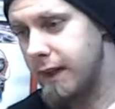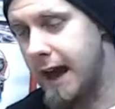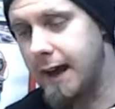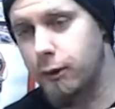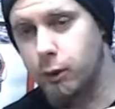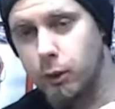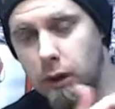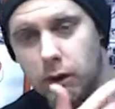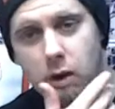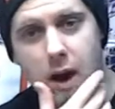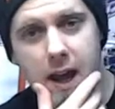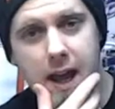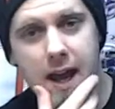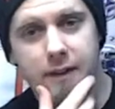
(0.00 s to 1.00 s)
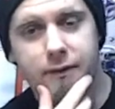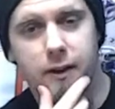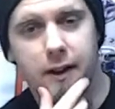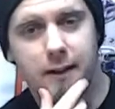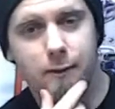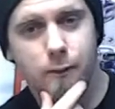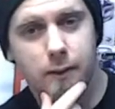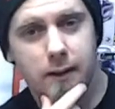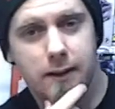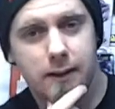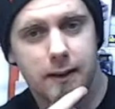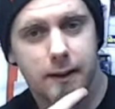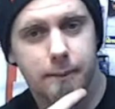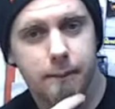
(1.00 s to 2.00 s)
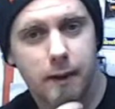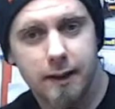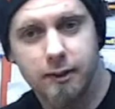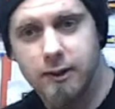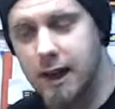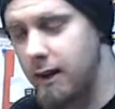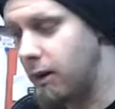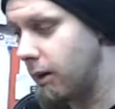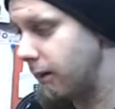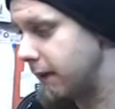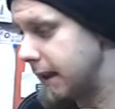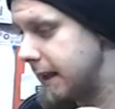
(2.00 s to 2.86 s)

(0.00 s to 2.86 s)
That took a lot of effort. I sat on